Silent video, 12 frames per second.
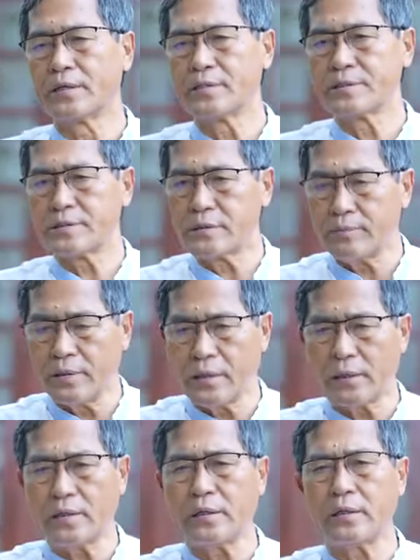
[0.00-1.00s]

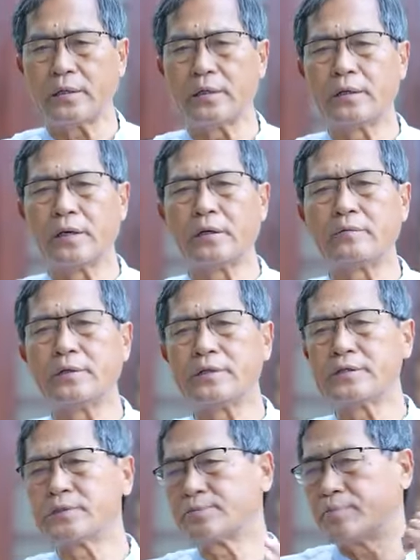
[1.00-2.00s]
Similarly, now it
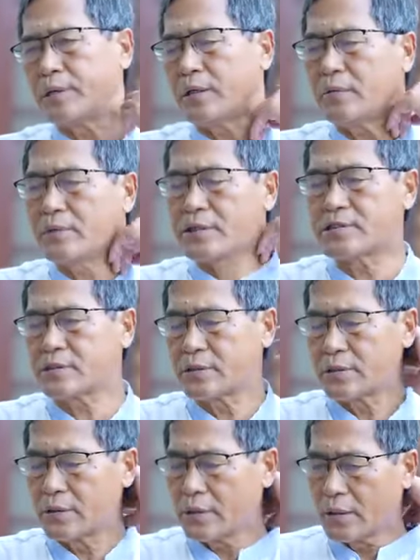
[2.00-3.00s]
is very much
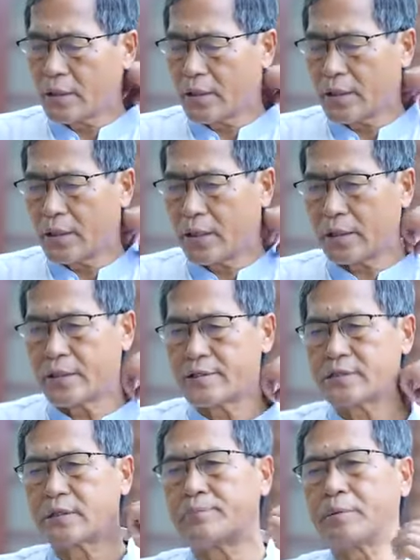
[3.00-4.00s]

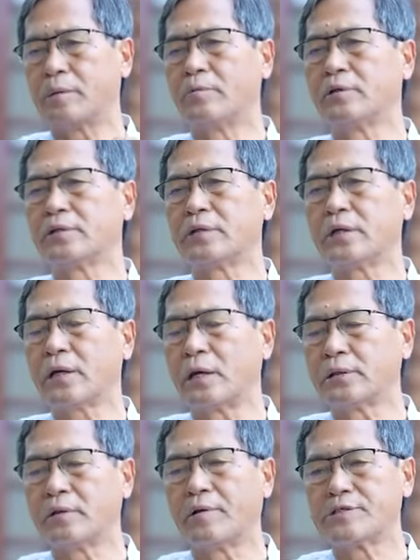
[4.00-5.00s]
aggressive among the
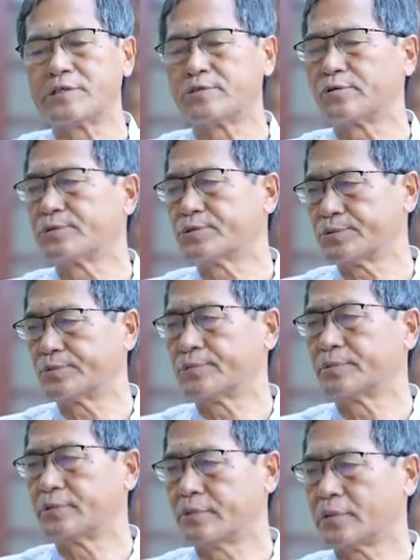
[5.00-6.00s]
Adivasis also,
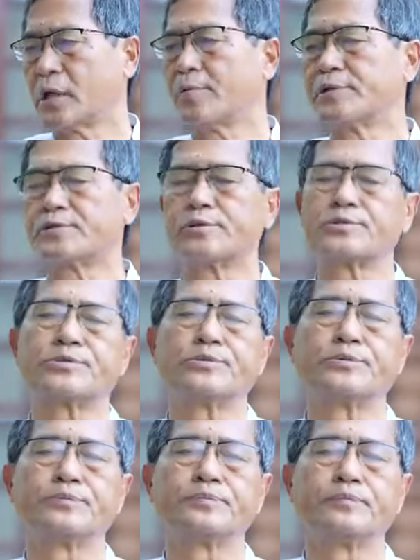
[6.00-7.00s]
tribals also.
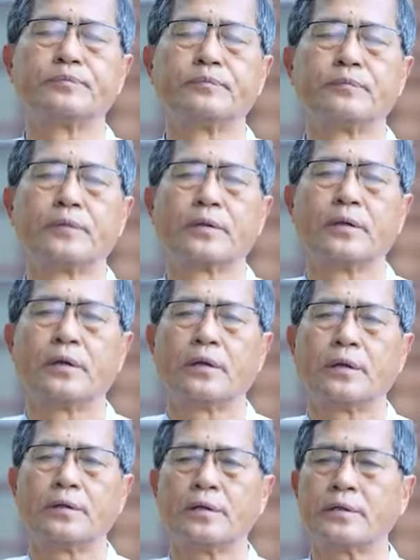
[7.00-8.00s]

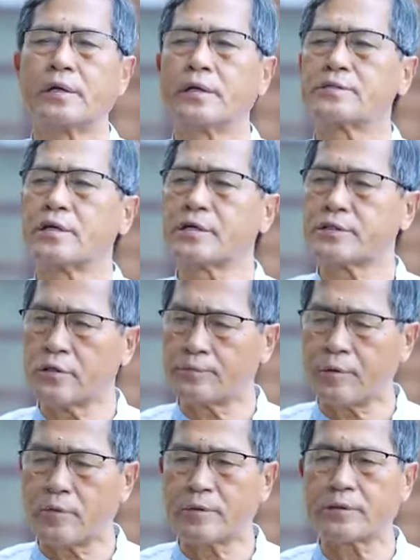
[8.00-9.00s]
That a section
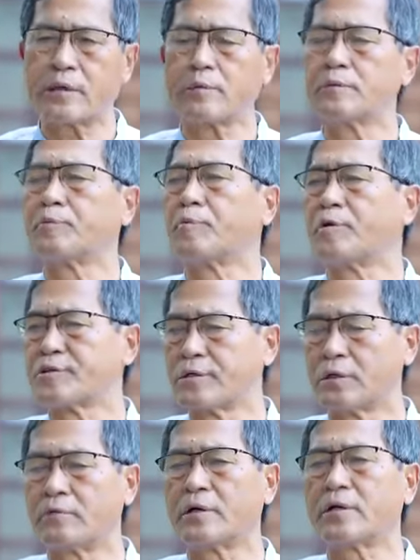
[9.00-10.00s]
of our tribal
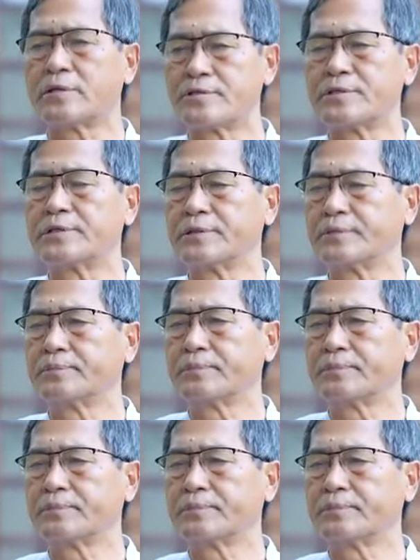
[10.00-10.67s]
population in our country,